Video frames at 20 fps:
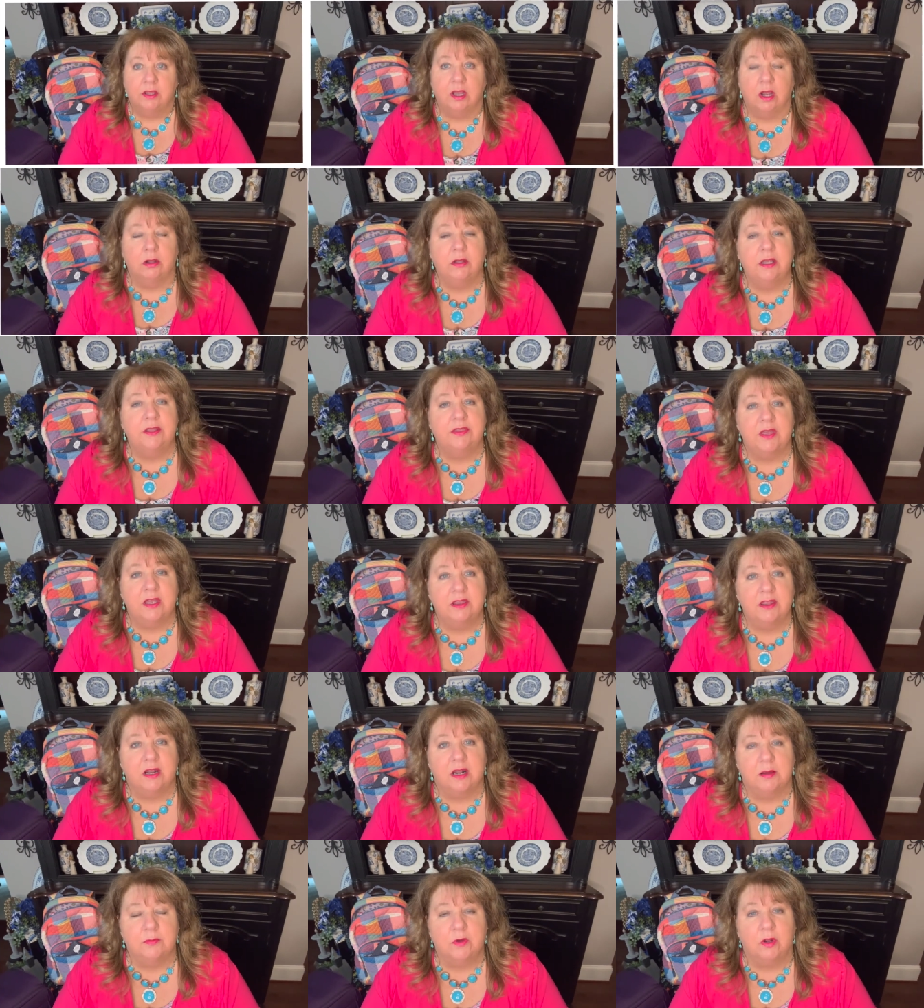only thing
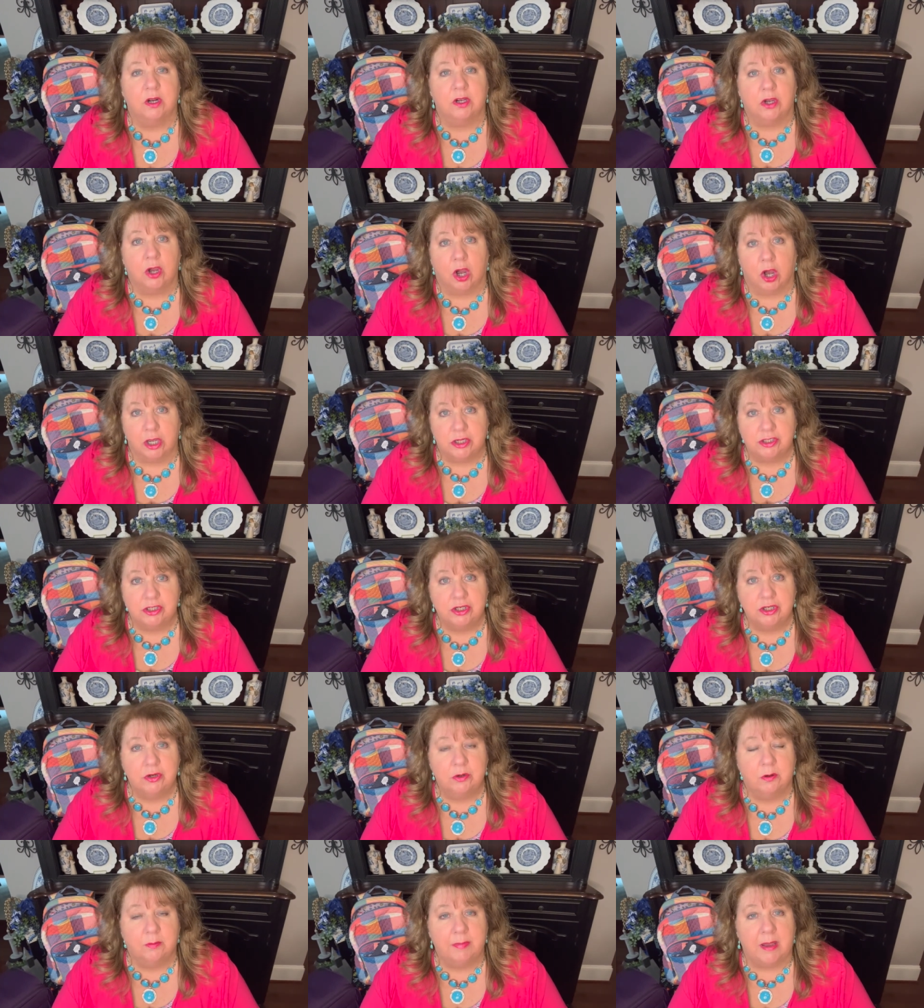that I'm gonna caution
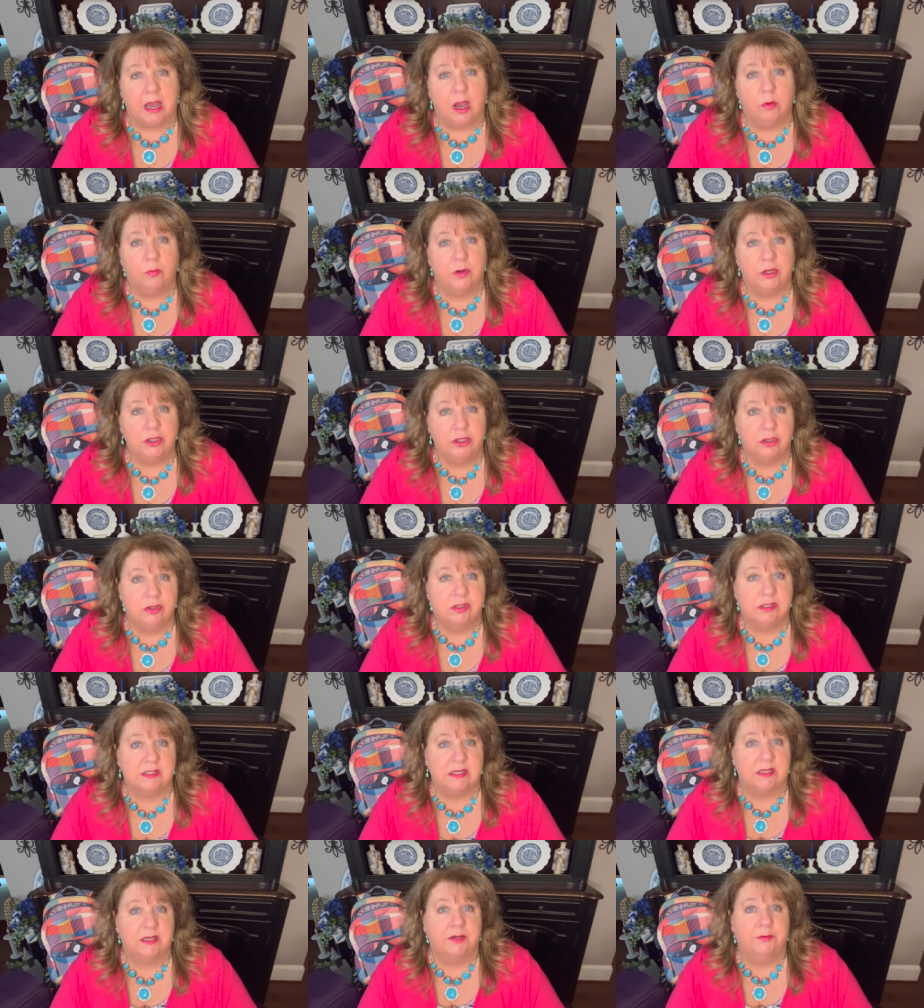you about when
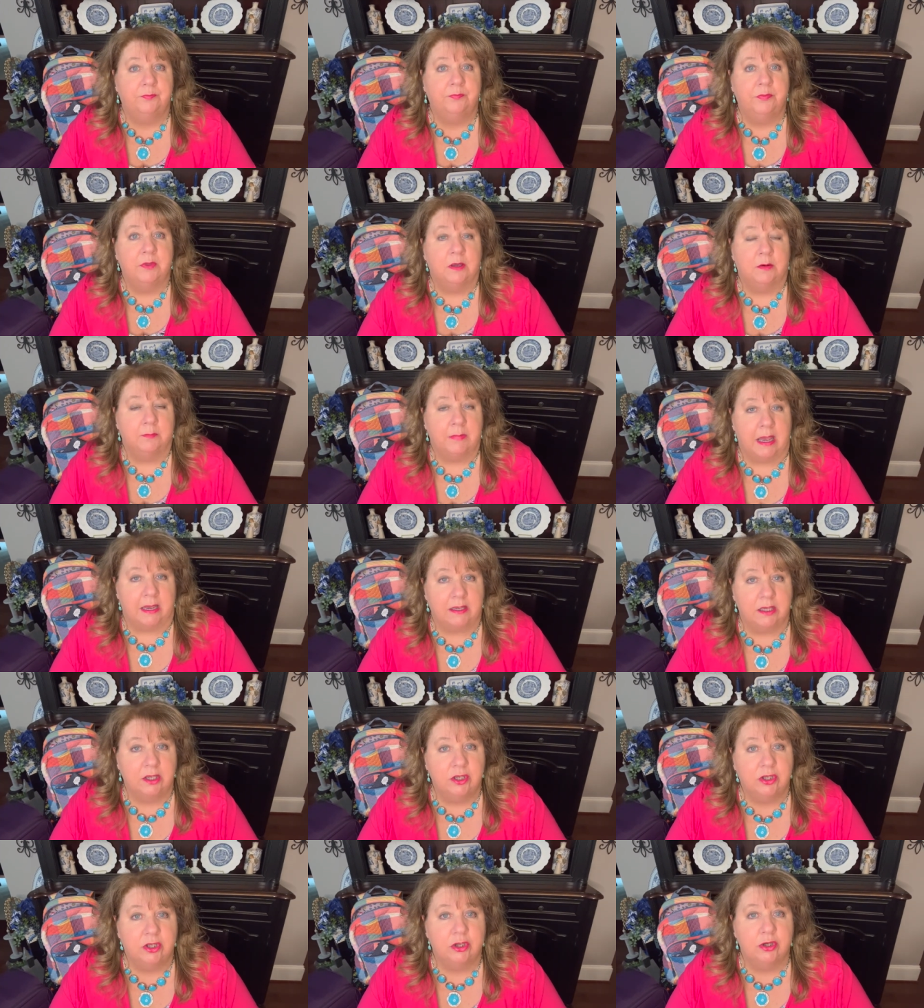using
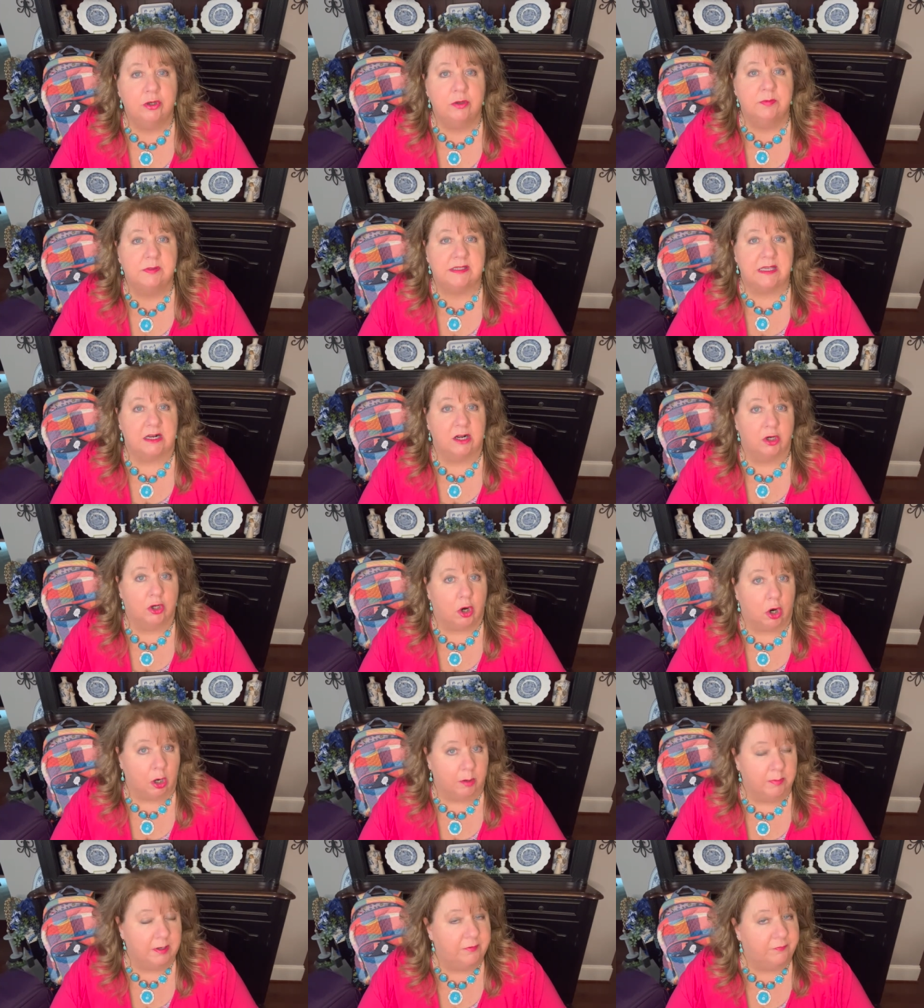packing cubes and a
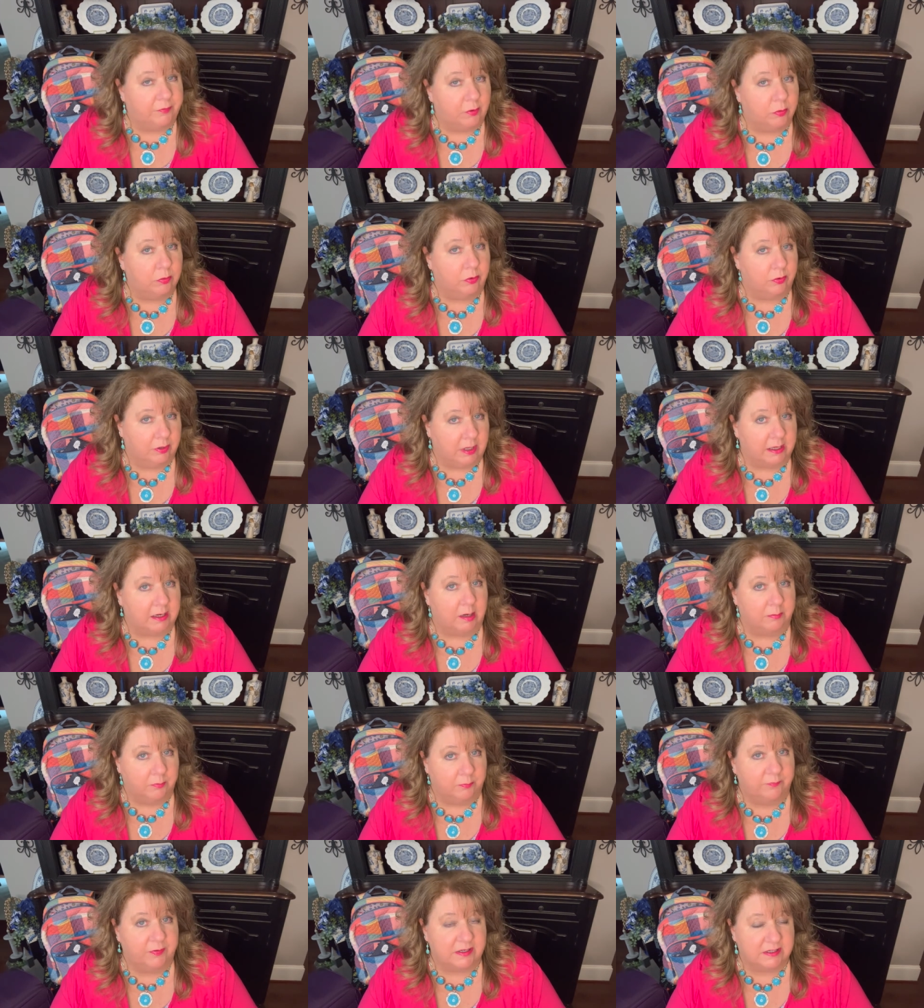garment folder, like
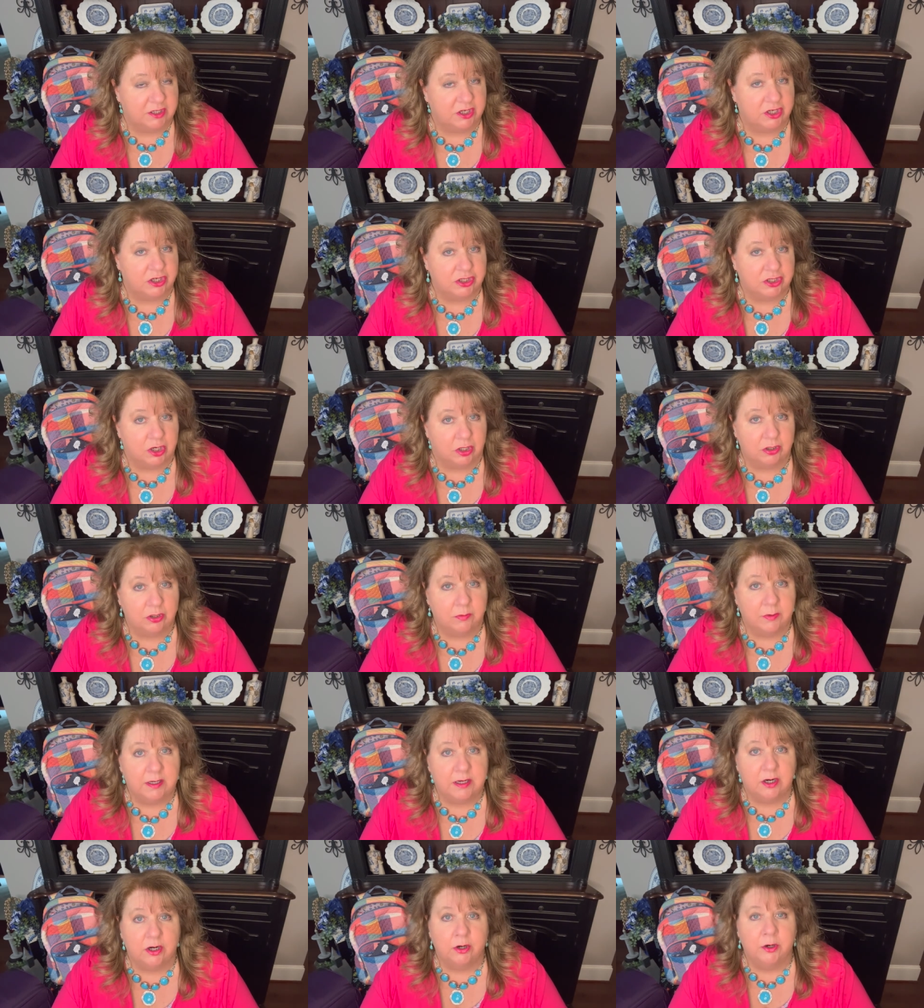I'm fixing to show you
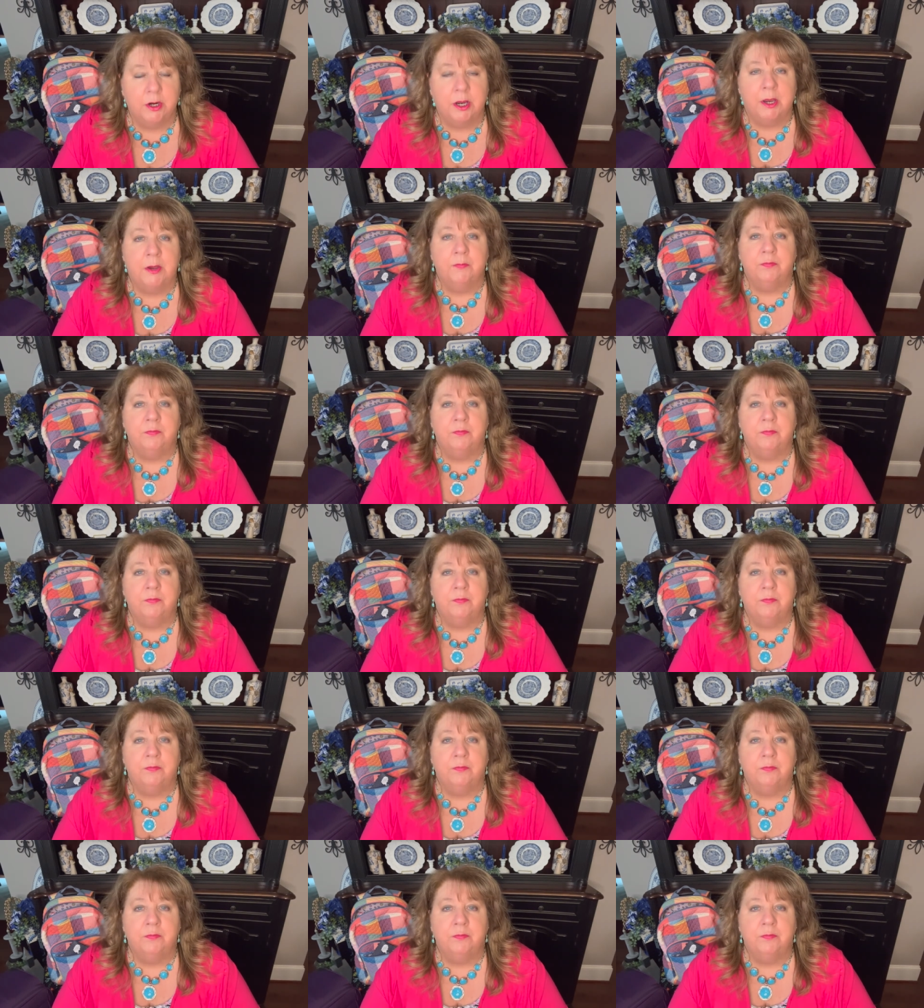here,